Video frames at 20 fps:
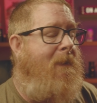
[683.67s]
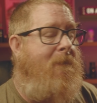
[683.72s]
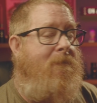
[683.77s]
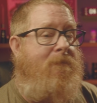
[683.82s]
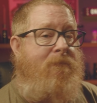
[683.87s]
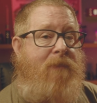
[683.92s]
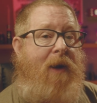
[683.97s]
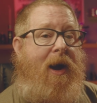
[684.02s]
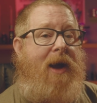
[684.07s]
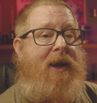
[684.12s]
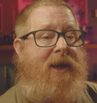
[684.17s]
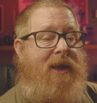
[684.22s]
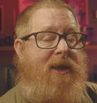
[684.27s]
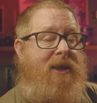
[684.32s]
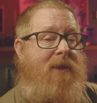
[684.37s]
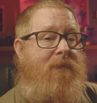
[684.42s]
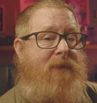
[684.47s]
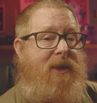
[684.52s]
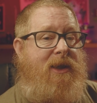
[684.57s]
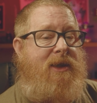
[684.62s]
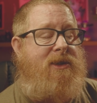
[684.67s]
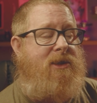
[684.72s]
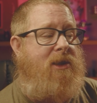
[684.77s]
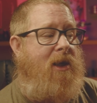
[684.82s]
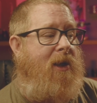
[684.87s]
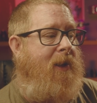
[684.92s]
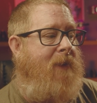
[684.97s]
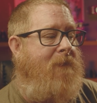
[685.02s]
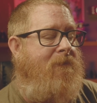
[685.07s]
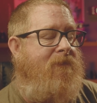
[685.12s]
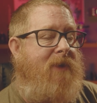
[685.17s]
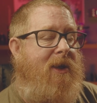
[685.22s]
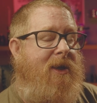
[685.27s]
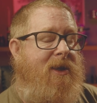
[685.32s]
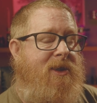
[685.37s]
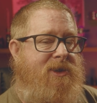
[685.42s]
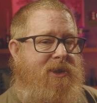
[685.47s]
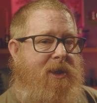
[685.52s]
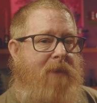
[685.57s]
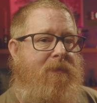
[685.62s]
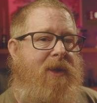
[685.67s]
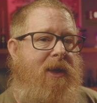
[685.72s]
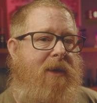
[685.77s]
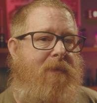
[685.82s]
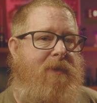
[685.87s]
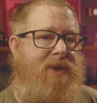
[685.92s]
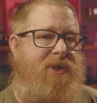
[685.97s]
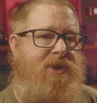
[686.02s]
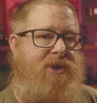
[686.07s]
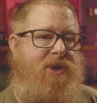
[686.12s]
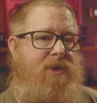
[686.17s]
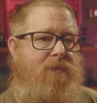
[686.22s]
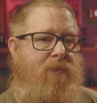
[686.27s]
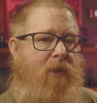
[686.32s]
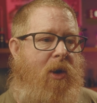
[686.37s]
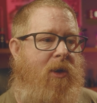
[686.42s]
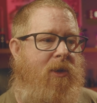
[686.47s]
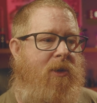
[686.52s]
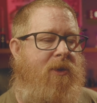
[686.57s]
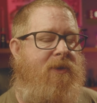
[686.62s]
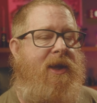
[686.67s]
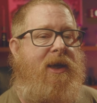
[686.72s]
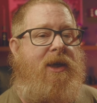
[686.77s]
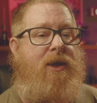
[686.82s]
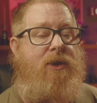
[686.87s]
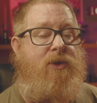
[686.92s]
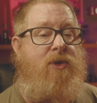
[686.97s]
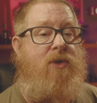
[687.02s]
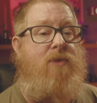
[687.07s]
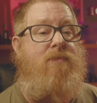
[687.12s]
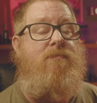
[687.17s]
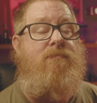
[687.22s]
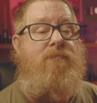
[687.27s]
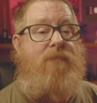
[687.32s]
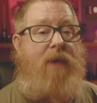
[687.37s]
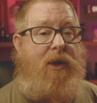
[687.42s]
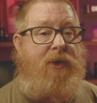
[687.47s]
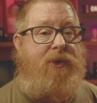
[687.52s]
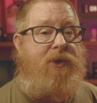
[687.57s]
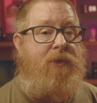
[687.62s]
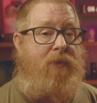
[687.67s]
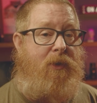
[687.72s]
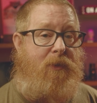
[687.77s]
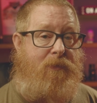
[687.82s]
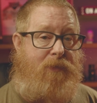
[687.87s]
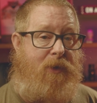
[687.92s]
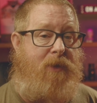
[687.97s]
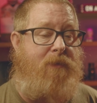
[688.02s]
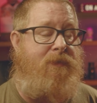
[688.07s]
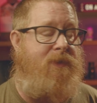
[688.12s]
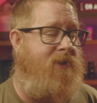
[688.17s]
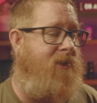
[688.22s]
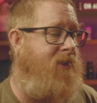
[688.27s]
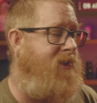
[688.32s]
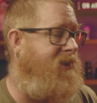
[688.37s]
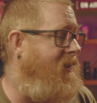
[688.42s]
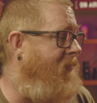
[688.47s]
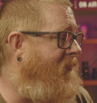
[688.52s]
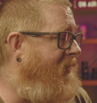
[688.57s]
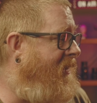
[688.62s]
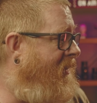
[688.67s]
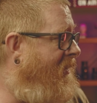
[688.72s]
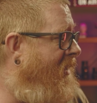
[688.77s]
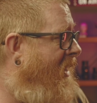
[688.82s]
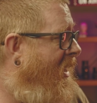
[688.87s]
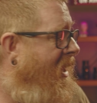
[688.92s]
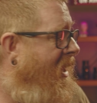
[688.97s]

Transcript: But in the meantime, something a bit smaller that can do multiple purposes, something